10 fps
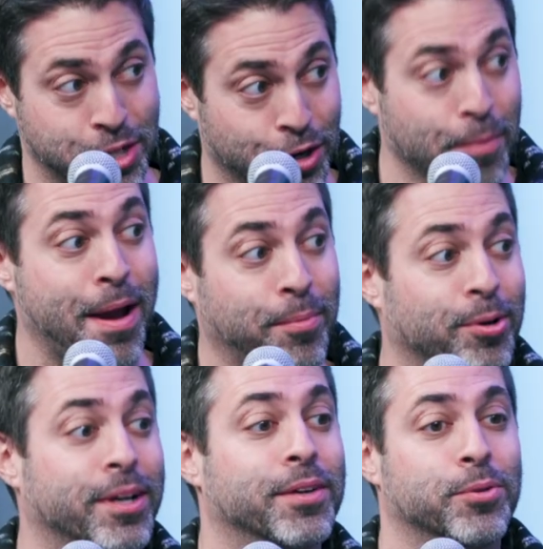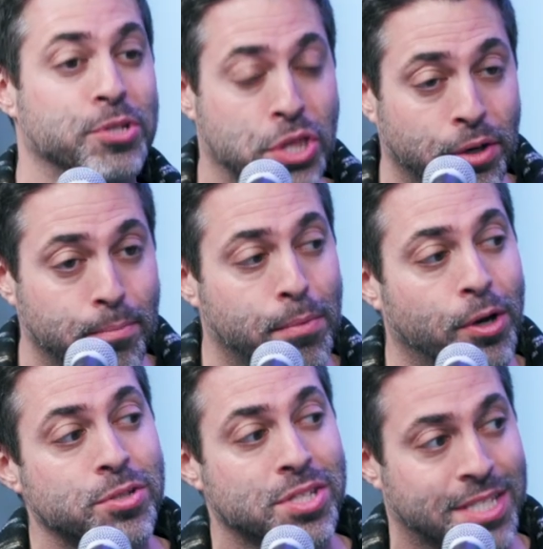in your memory was the
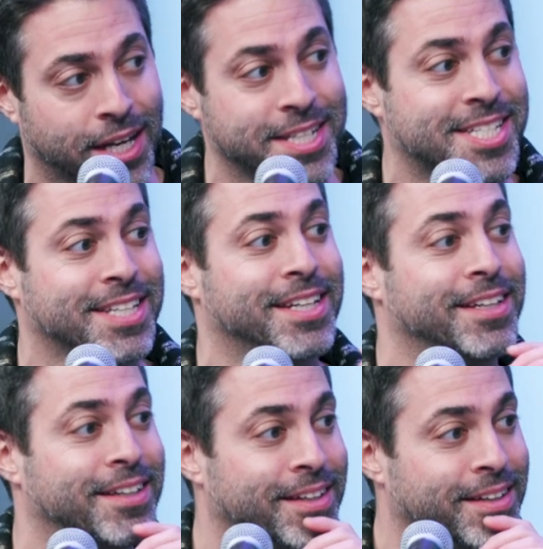most dicey